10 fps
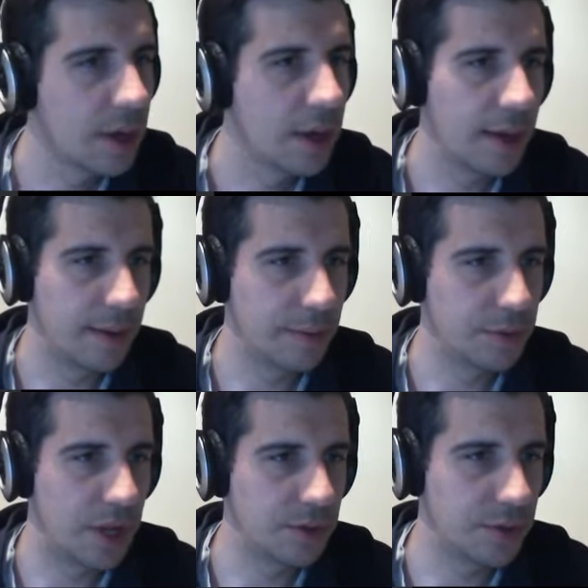and
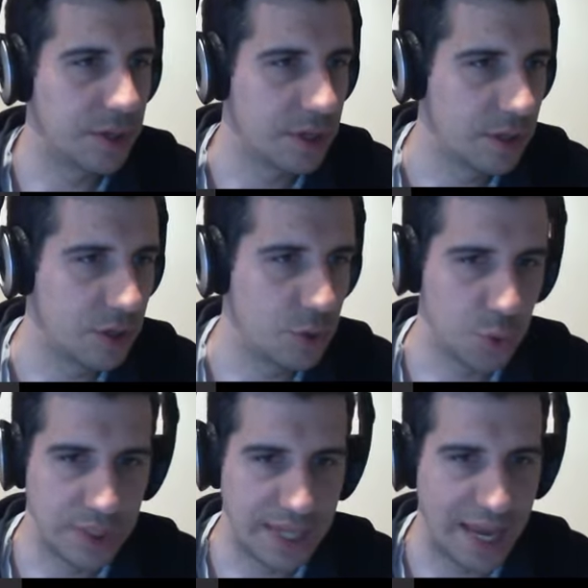I'll do the usual
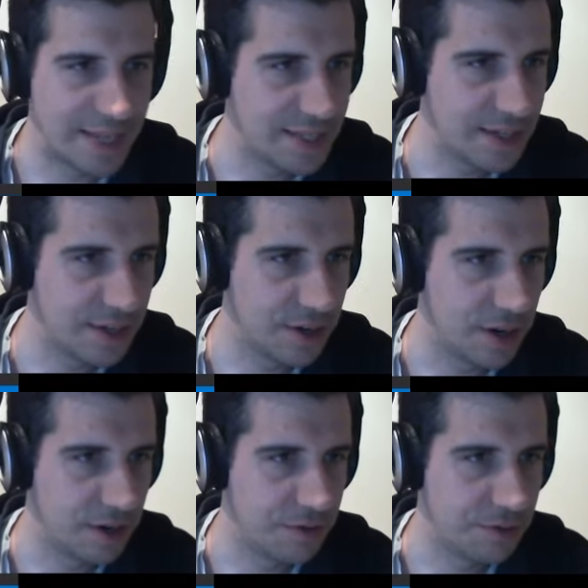dance here
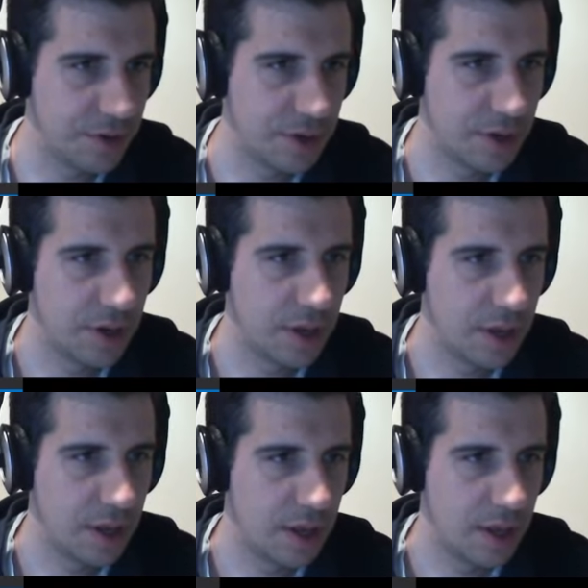of,
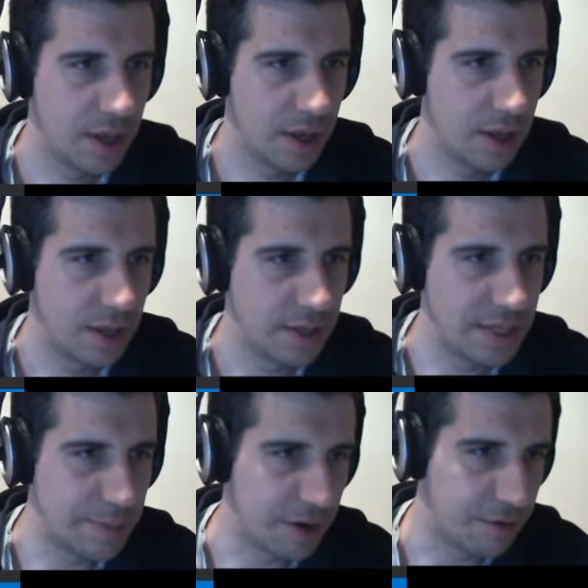this is a
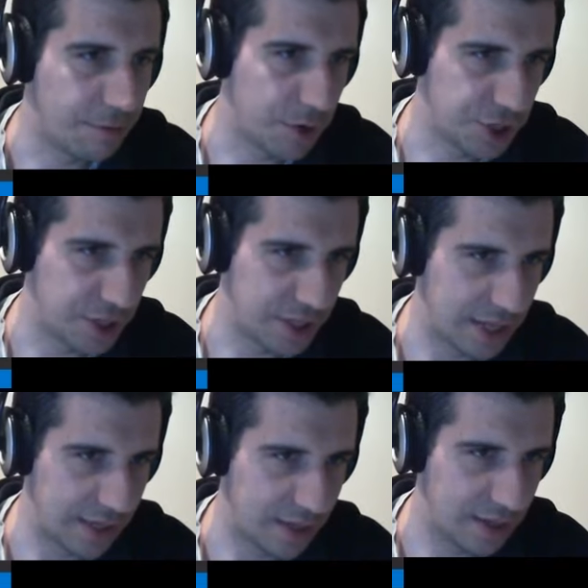bit unfortunate
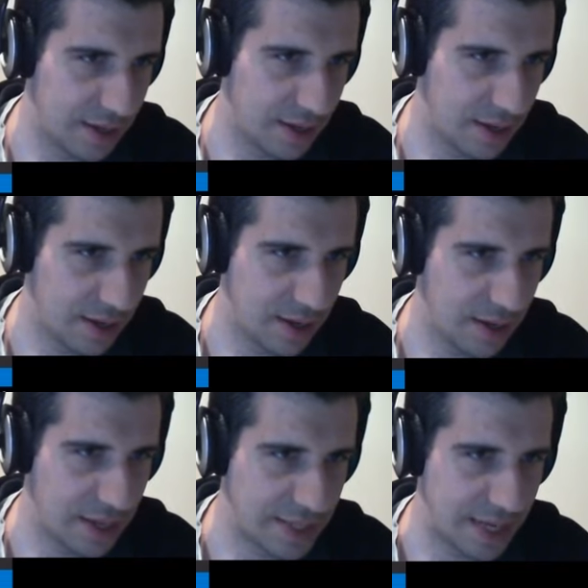that
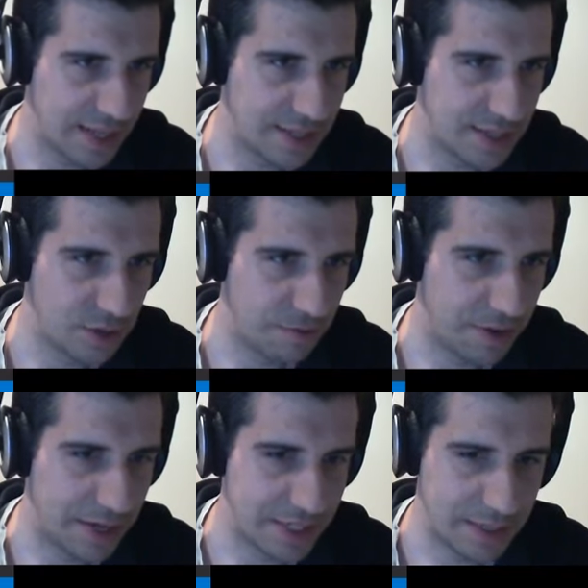it's stood
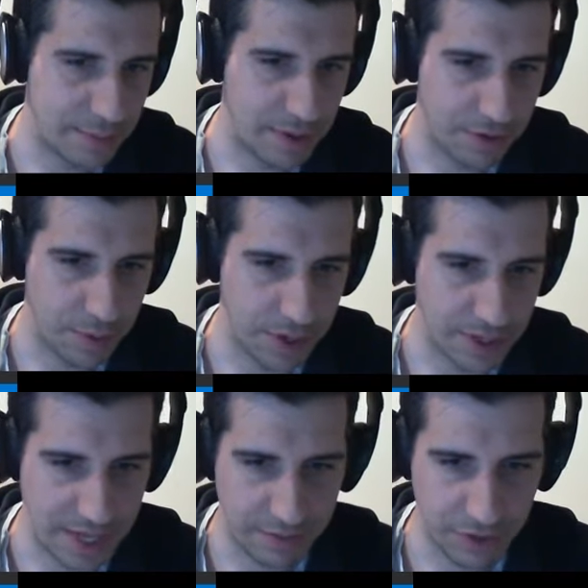file system everywhere. It's
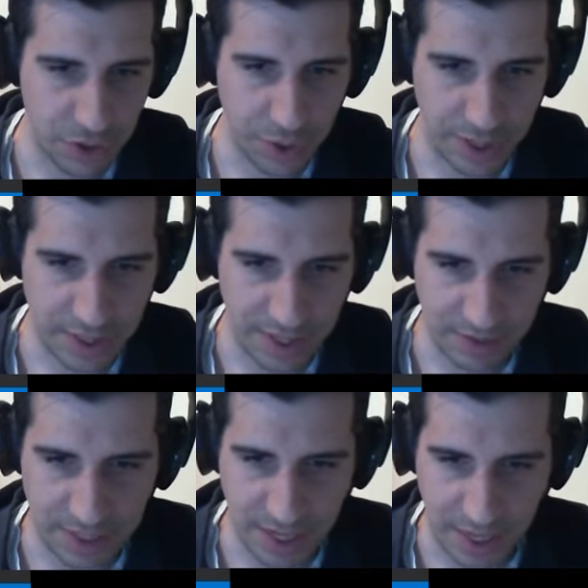kind of annoying to have to
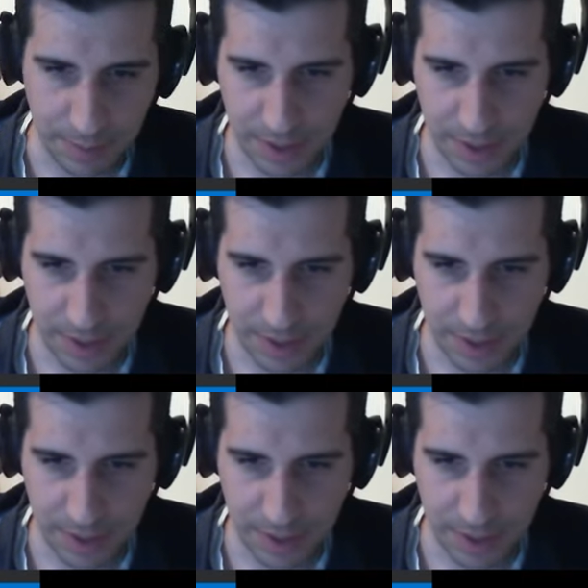type.